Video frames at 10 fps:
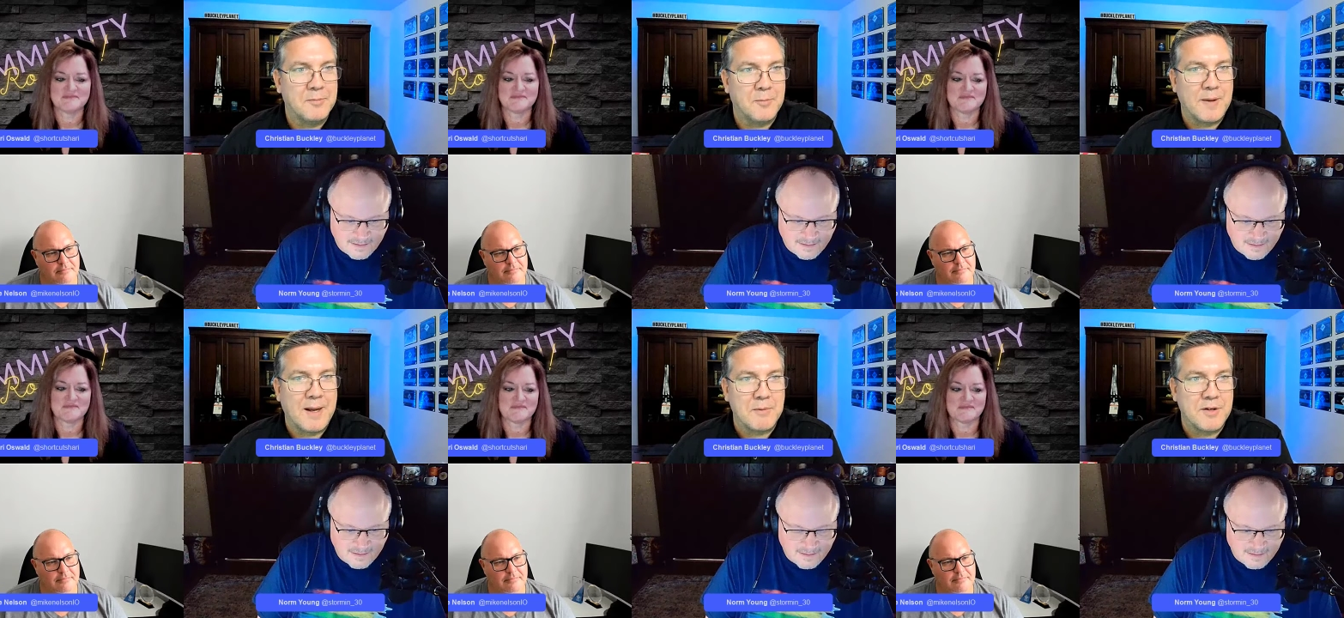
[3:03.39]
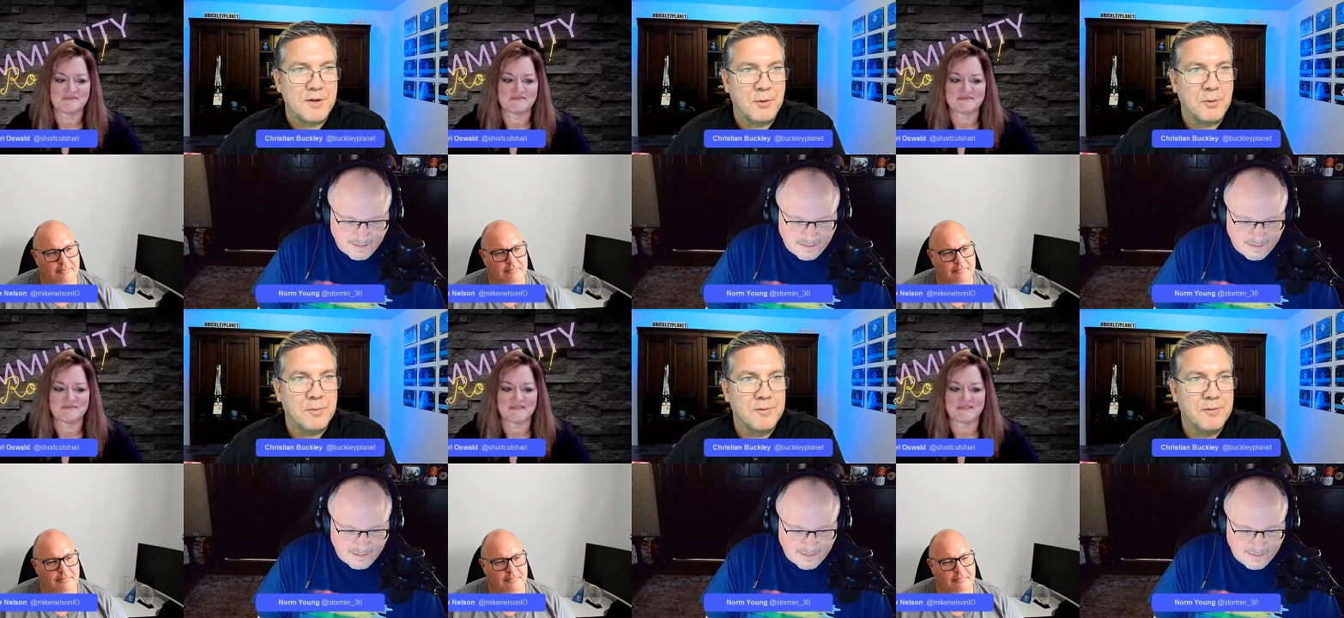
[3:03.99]
Speaker 1: know, when that was a
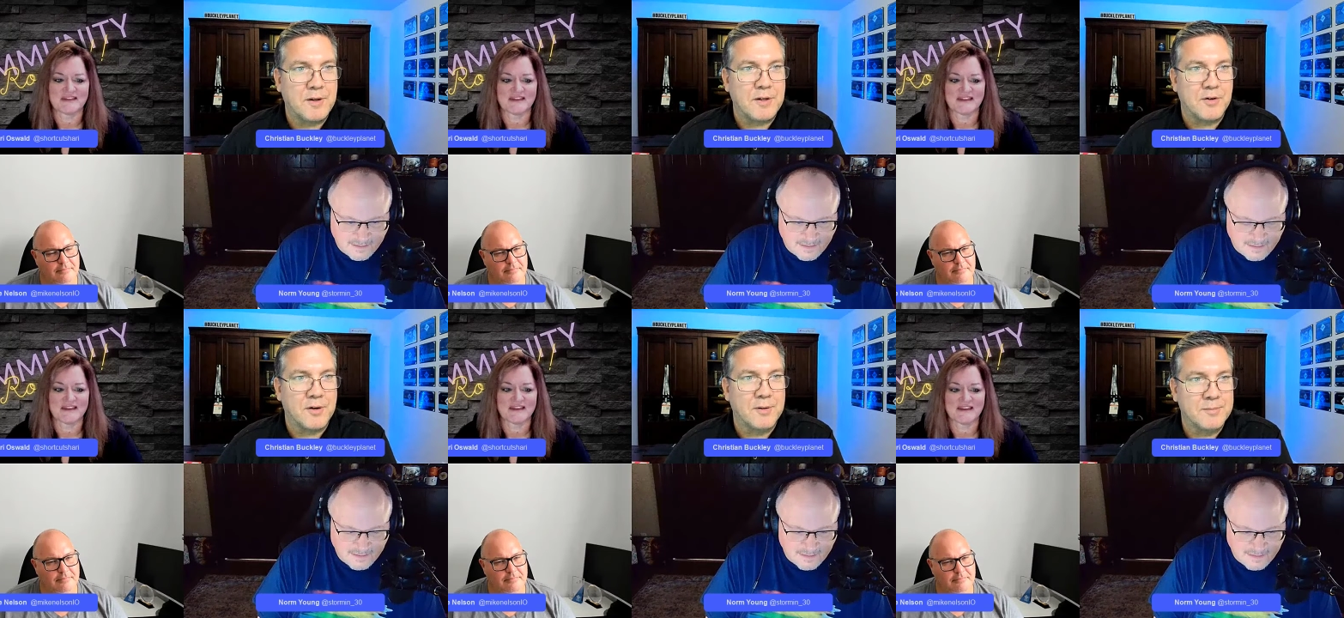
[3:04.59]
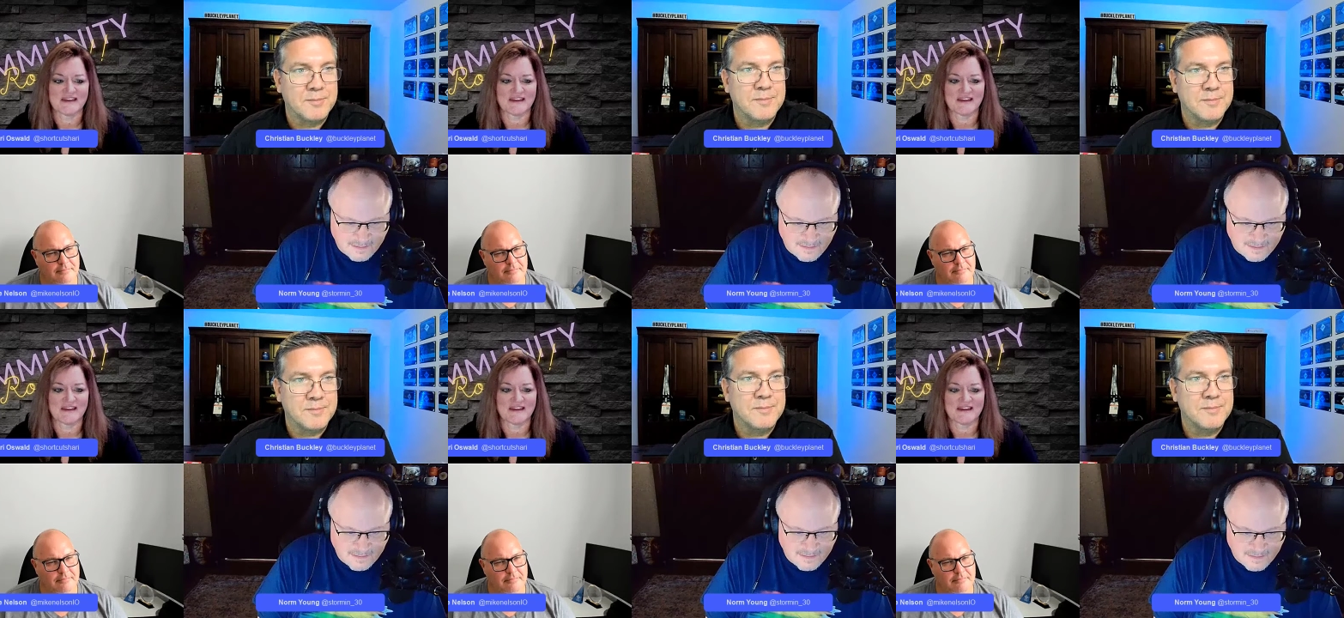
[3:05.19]
new feature.
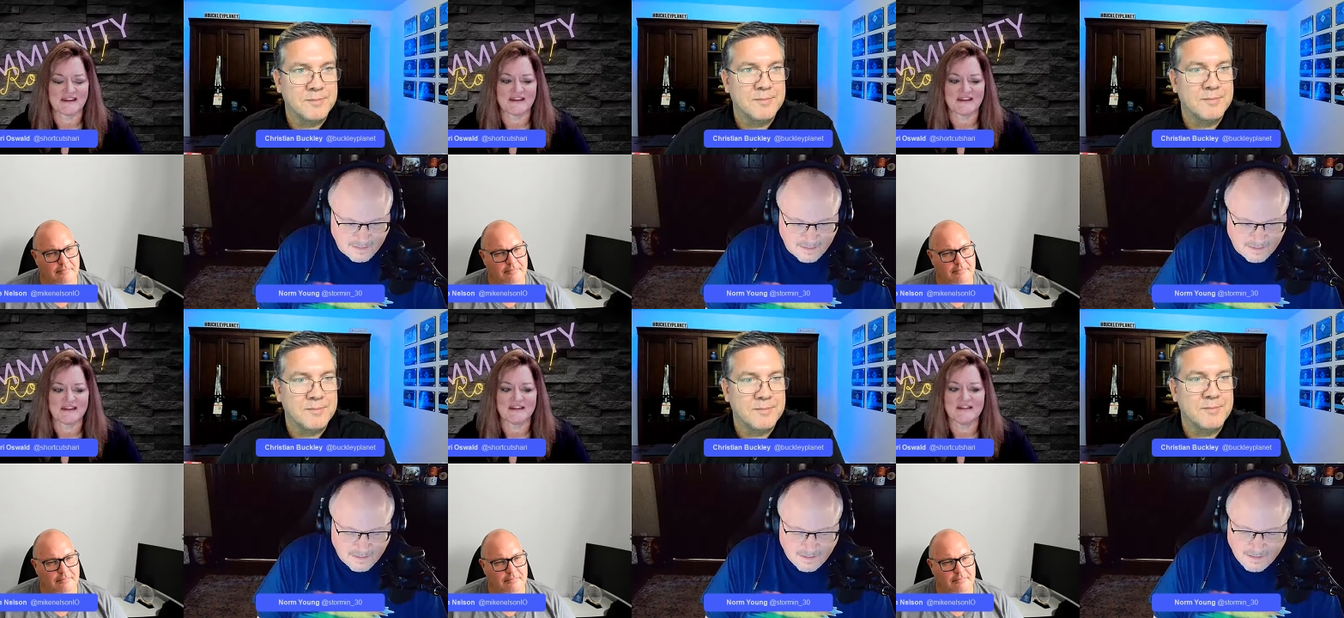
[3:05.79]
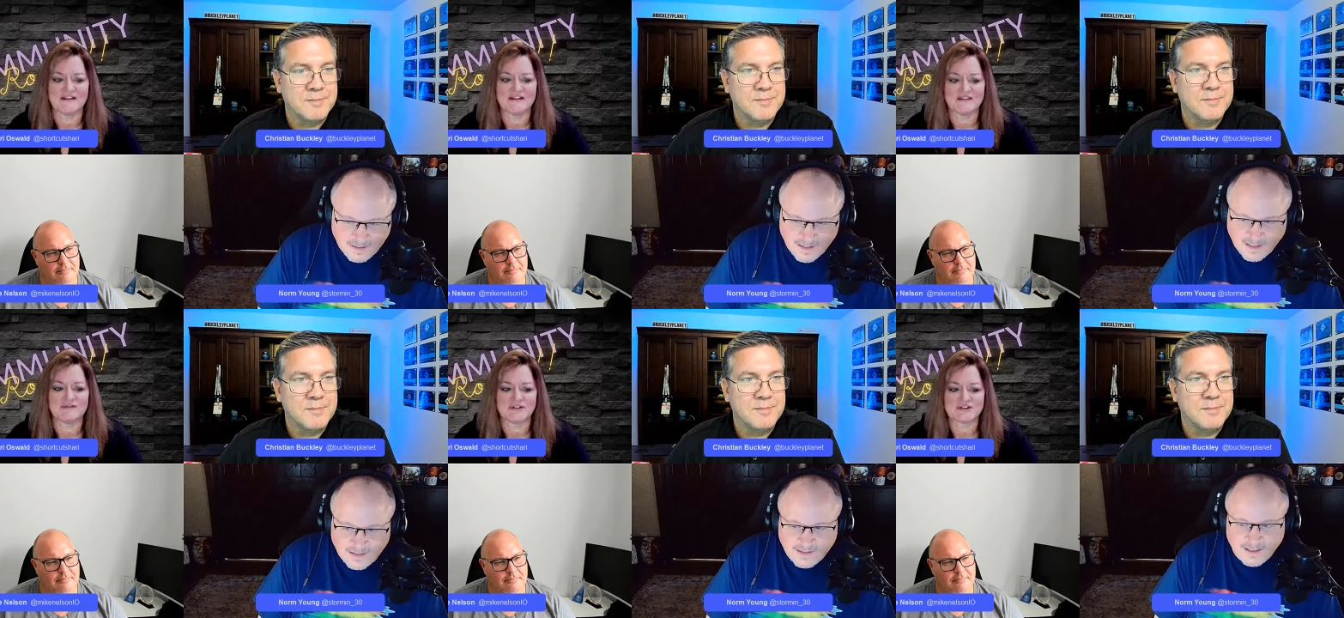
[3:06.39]

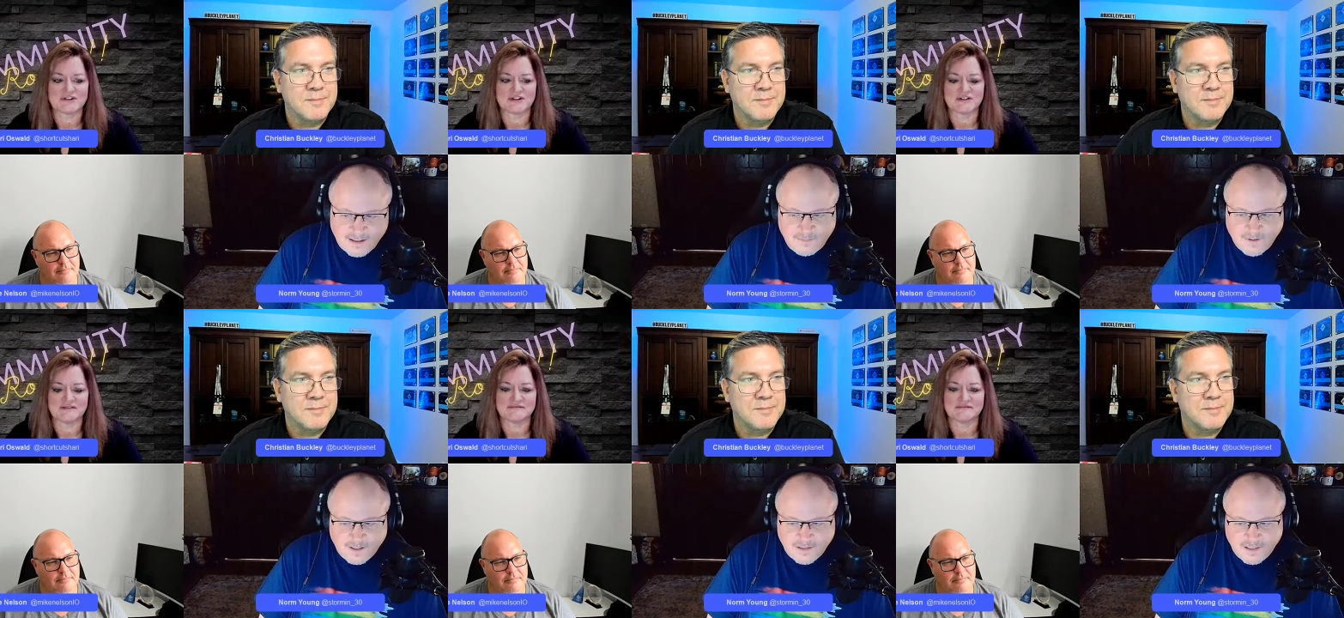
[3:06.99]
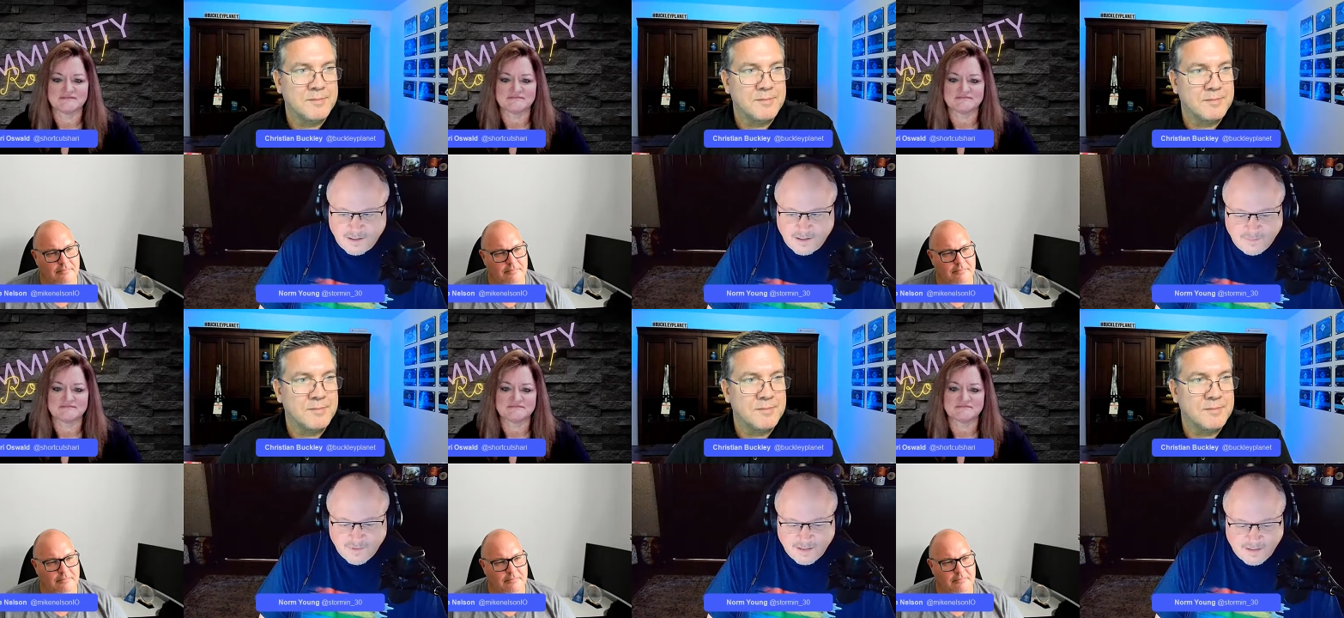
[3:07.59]
Speaker 2: Yeah, just to help you out,
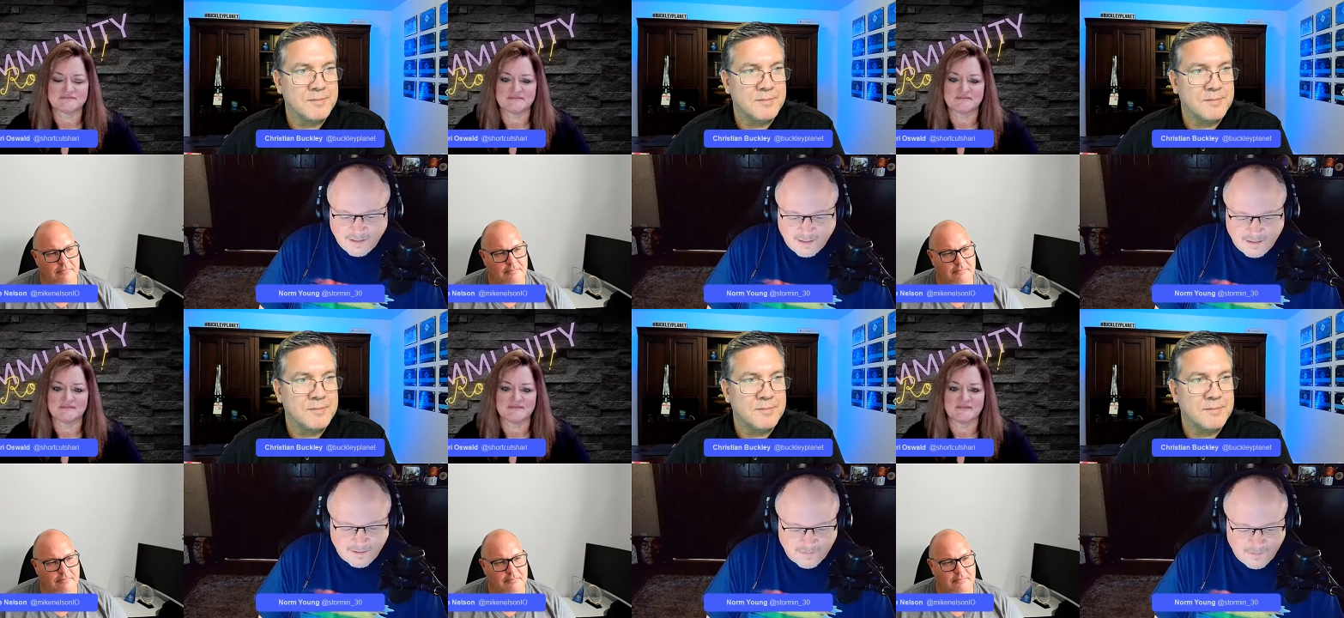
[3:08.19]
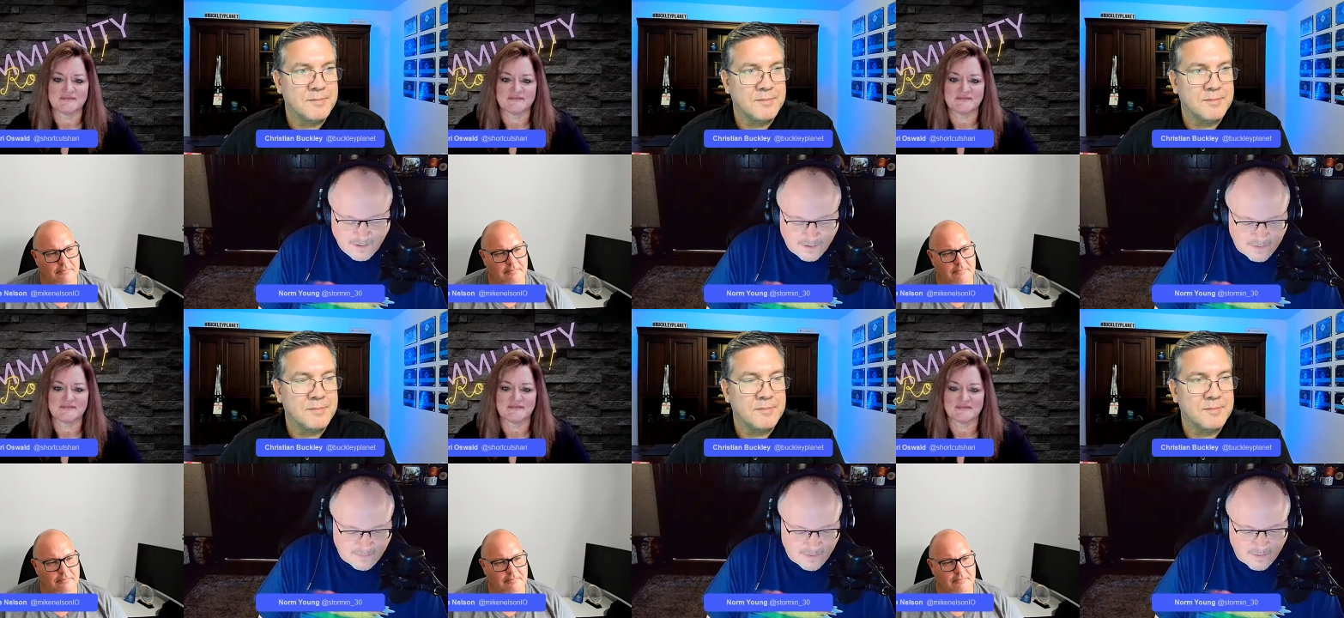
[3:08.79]
Sherry. I mean, you know, if you
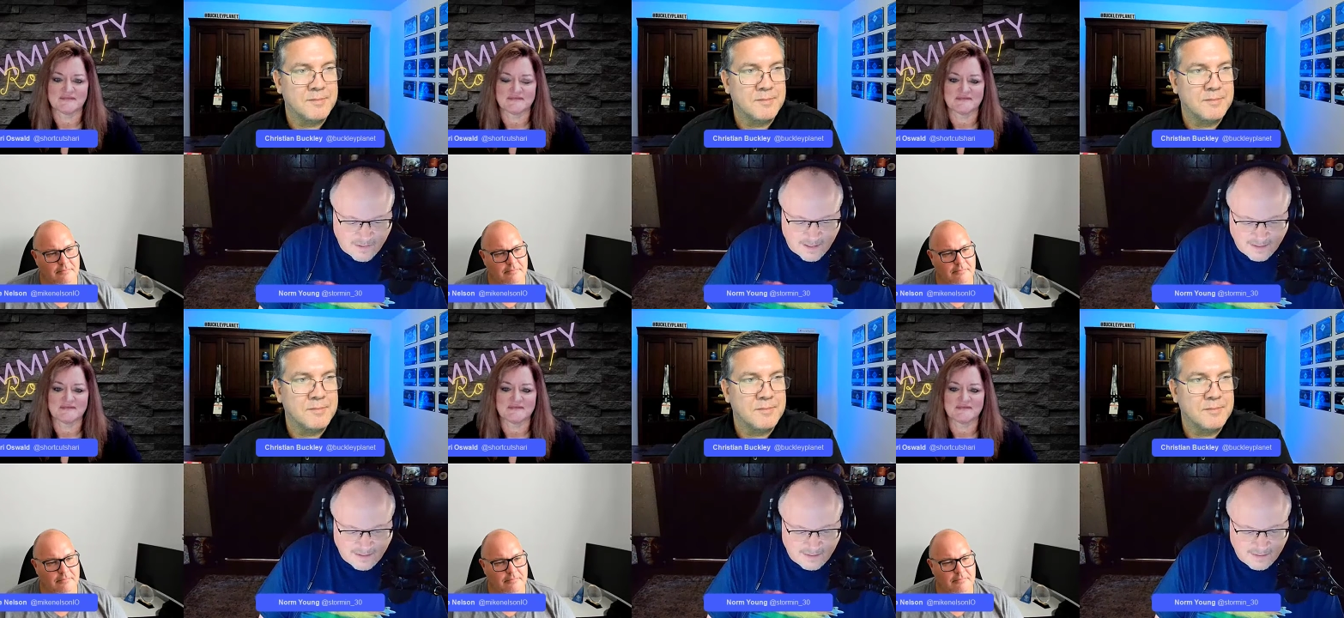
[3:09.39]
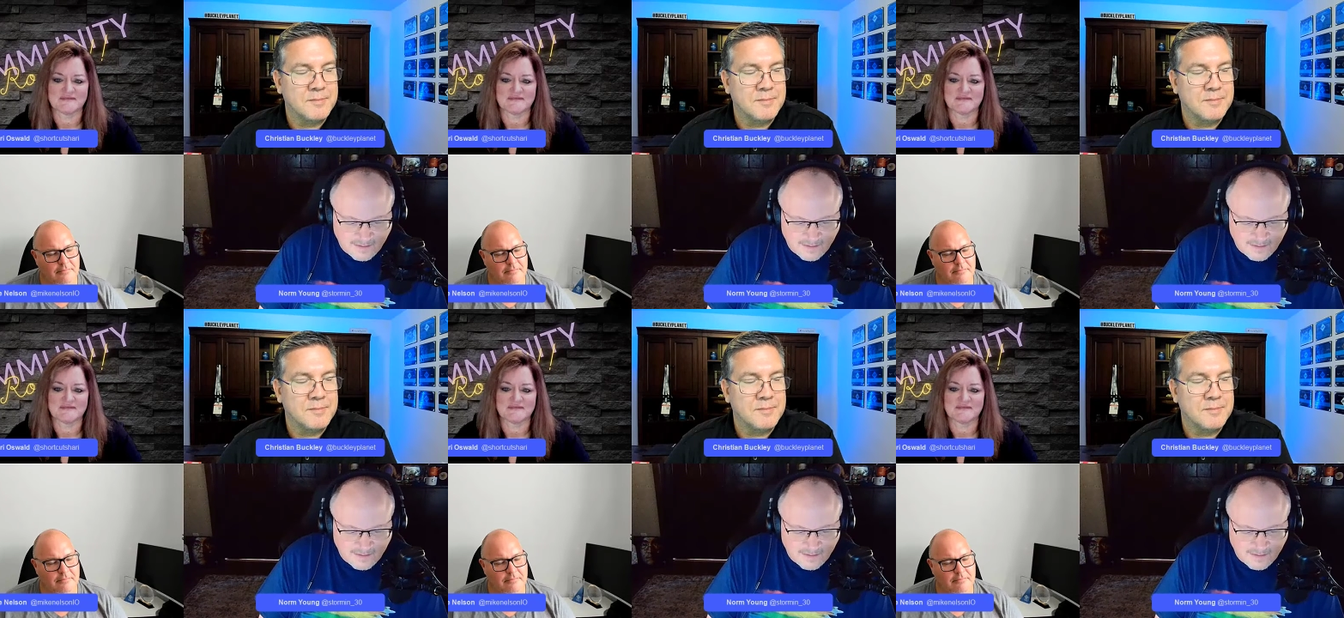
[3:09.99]
have some folks that